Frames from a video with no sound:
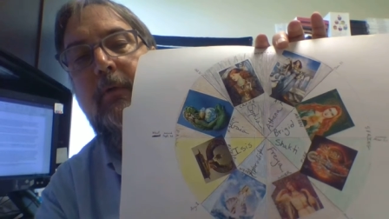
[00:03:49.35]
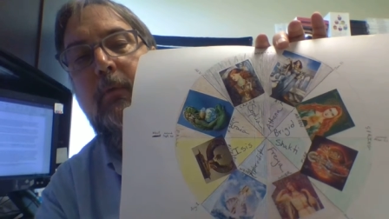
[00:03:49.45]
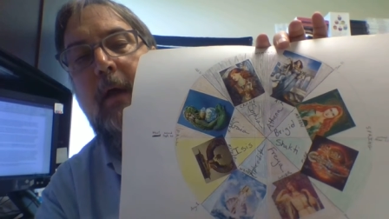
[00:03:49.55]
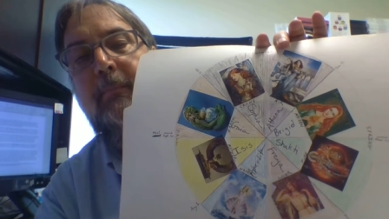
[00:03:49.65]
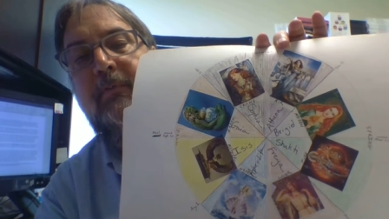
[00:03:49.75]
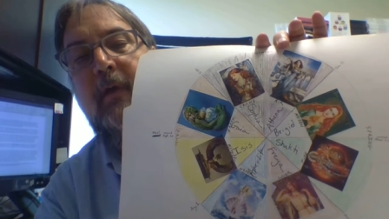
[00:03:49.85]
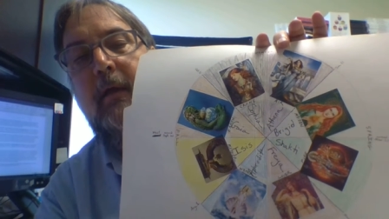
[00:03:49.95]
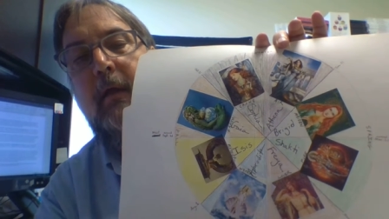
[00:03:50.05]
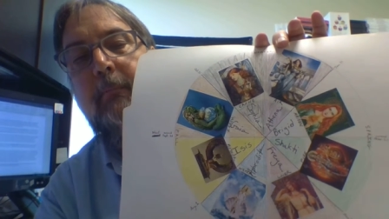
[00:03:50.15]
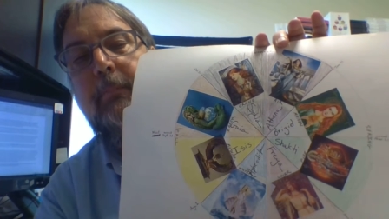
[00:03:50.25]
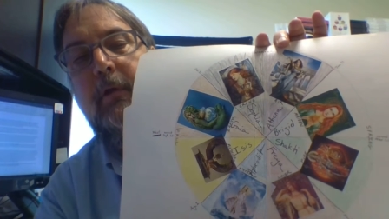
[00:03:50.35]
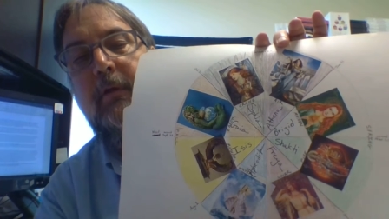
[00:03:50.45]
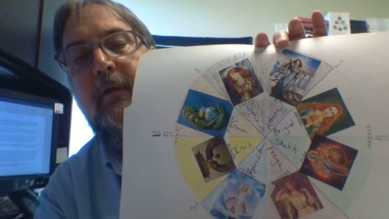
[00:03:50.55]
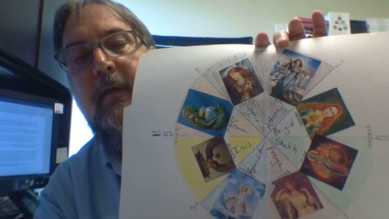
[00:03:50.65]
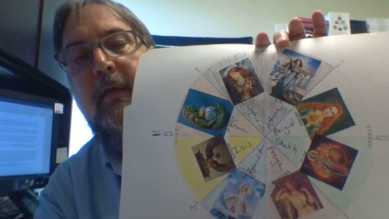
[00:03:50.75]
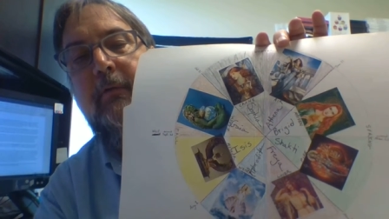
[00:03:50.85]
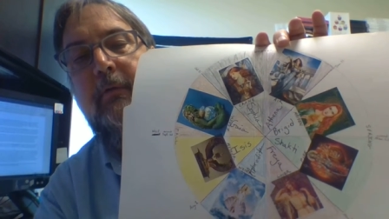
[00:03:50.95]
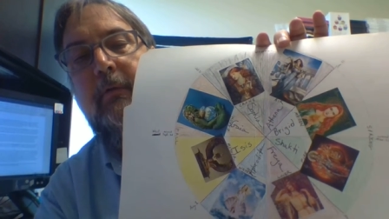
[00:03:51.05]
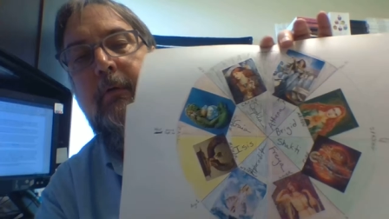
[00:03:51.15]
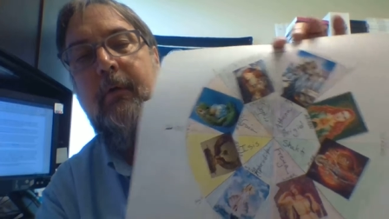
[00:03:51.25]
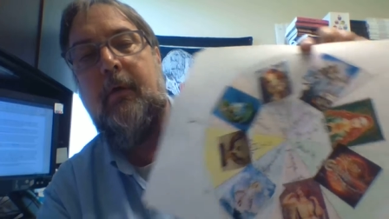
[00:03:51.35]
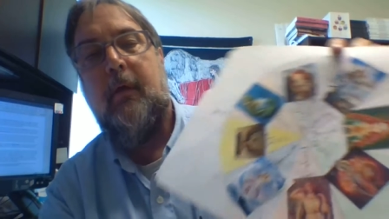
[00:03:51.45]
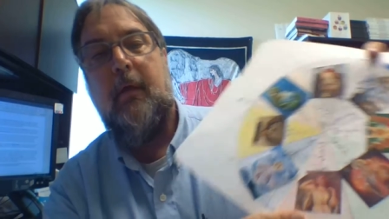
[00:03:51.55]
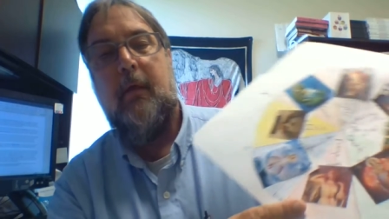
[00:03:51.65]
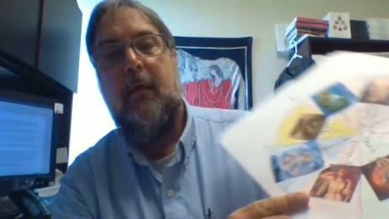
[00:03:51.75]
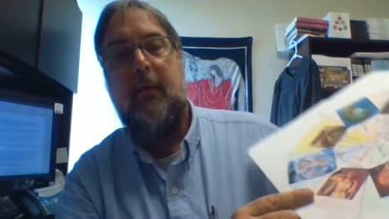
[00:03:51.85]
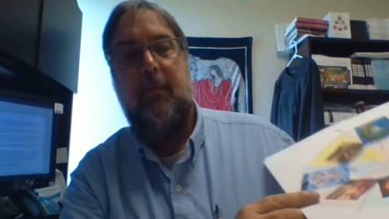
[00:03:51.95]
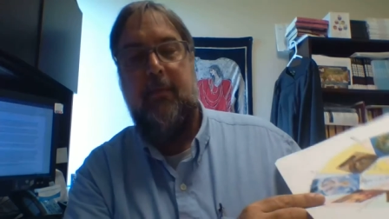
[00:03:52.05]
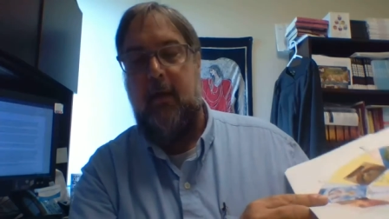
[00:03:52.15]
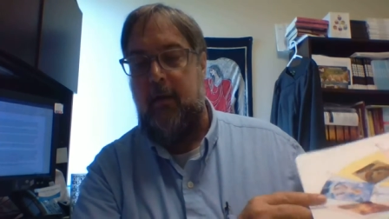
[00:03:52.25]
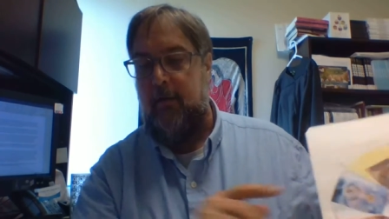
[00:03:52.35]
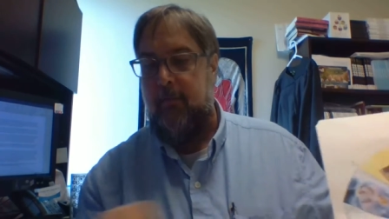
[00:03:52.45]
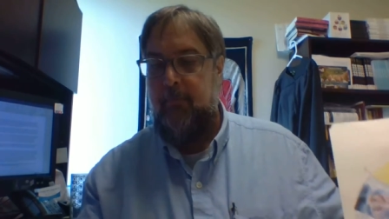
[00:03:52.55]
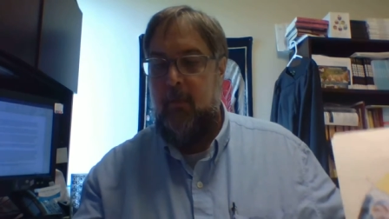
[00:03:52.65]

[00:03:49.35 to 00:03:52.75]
the website I'm putting together there.